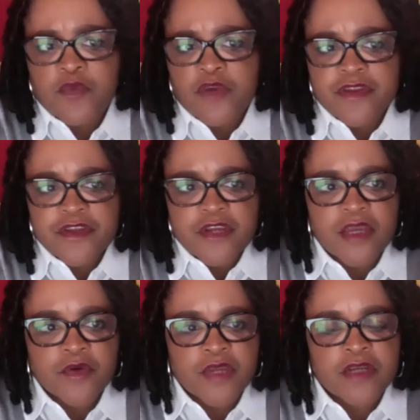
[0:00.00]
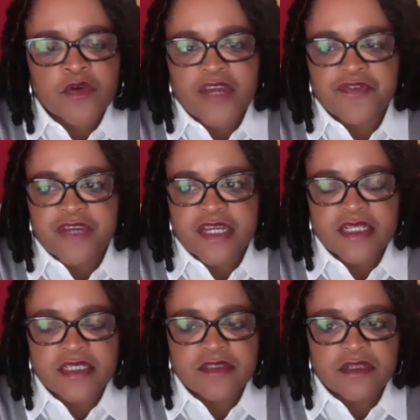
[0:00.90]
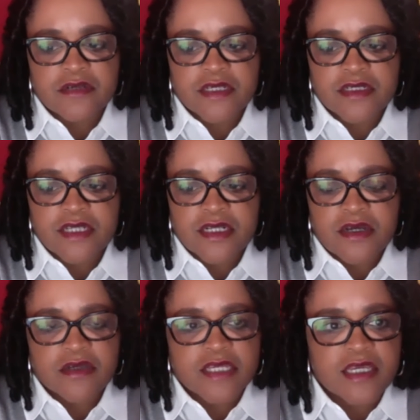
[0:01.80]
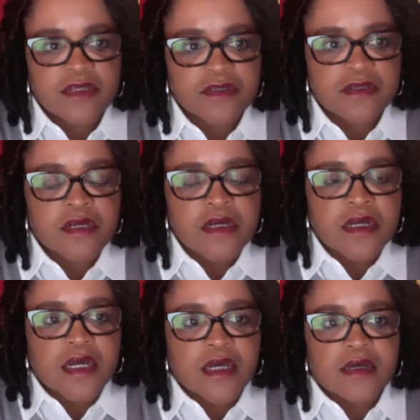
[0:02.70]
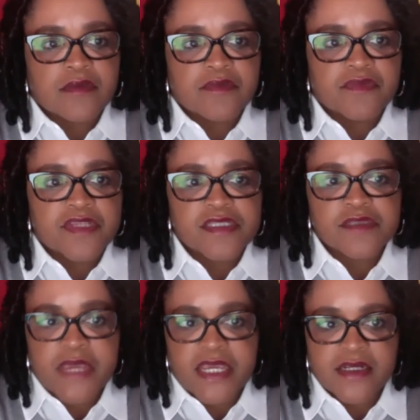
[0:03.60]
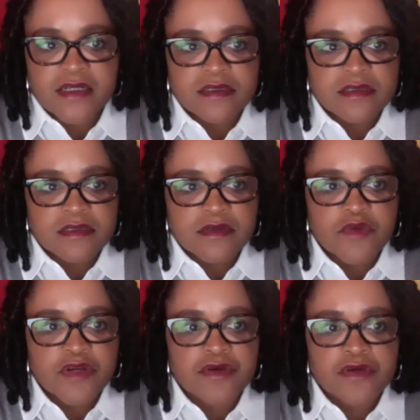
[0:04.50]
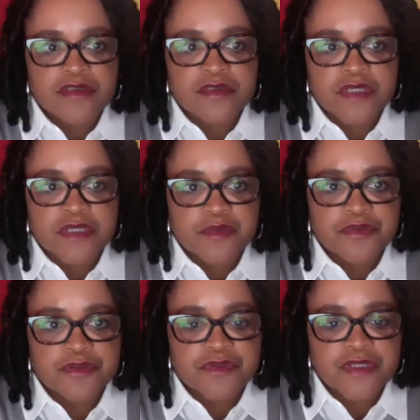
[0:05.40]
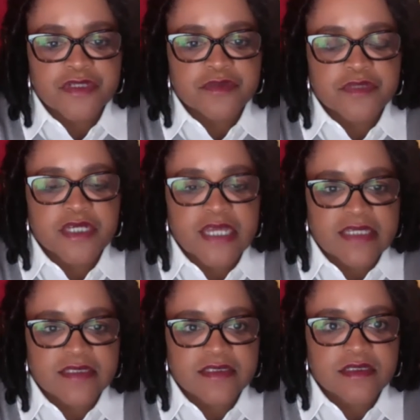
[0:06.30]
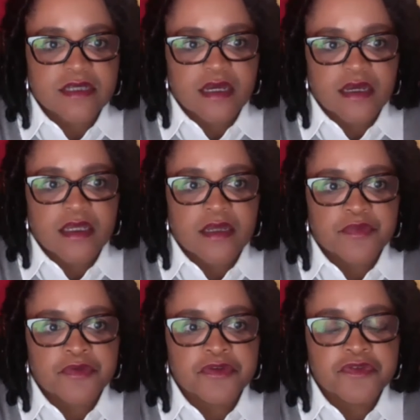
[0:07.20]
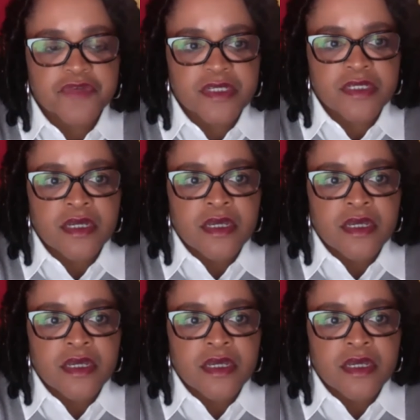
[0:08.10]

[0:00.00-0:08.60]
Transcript: where there and quite frankly, in all candor, this is beta. We're going to be improving. It'll be a constant improving,